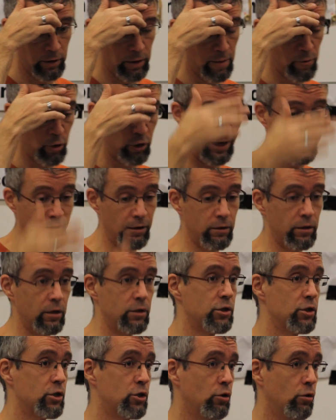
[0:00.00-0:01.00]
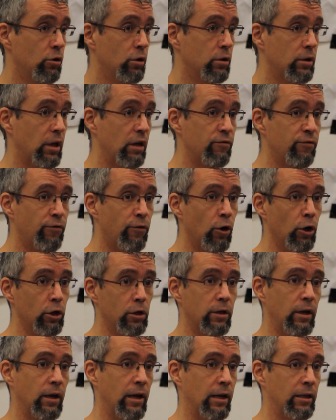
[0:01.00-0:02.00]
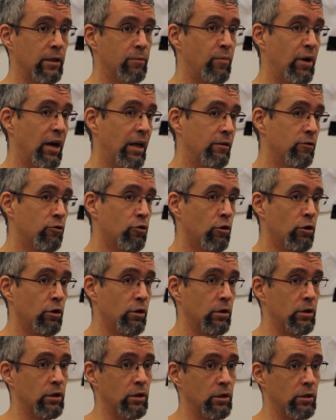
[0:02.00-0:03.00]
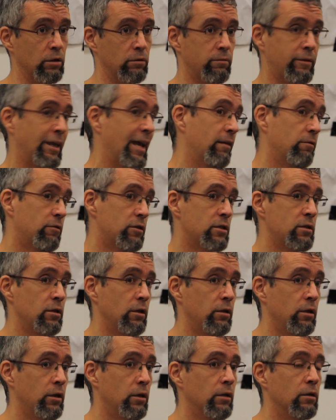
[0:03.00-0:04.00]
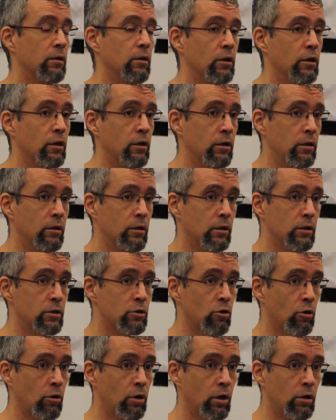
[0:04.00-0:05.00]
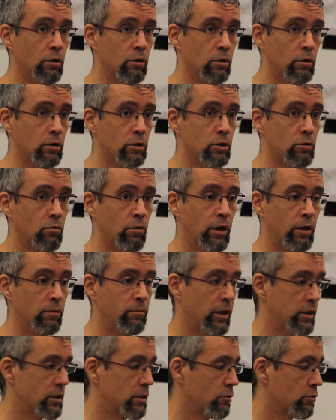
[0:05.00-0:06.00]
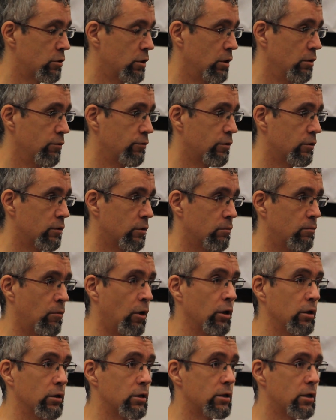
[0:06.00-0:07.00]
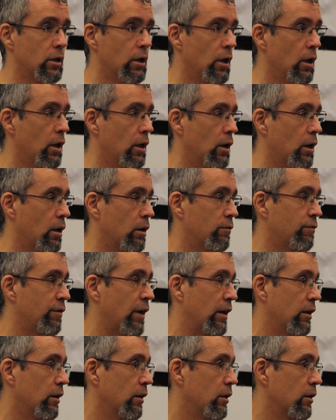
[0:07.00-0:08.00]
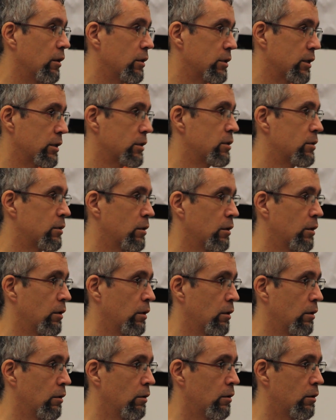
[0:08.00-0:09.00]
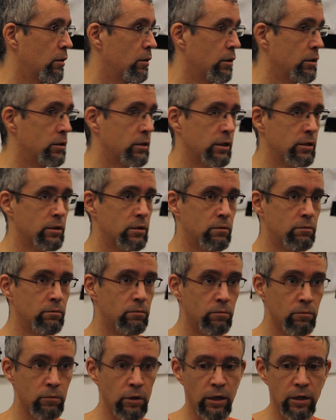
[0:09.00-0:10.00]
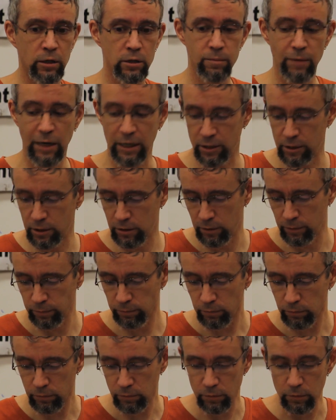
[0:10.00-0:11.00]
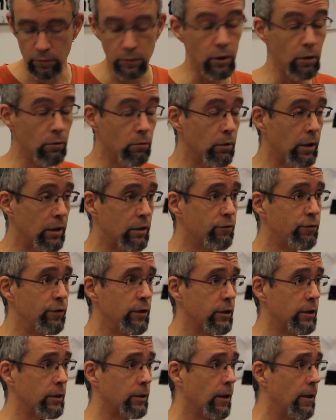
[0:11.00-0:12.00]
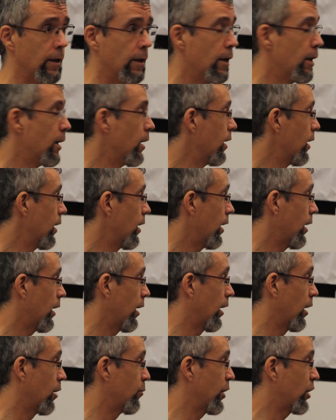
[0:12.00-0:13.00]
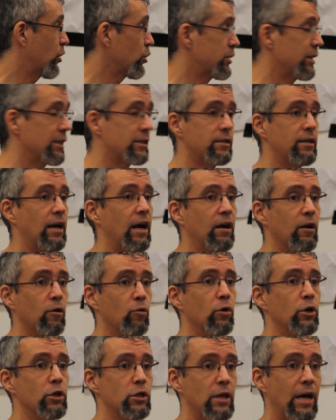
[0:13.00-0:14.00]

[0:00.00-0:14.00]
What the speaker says: Democratic Teachers Union, they fought. They had a planton, tent city in the Zocalo Square in Mexico City for months, and finally they just were smashed, were defeated, because the struggle was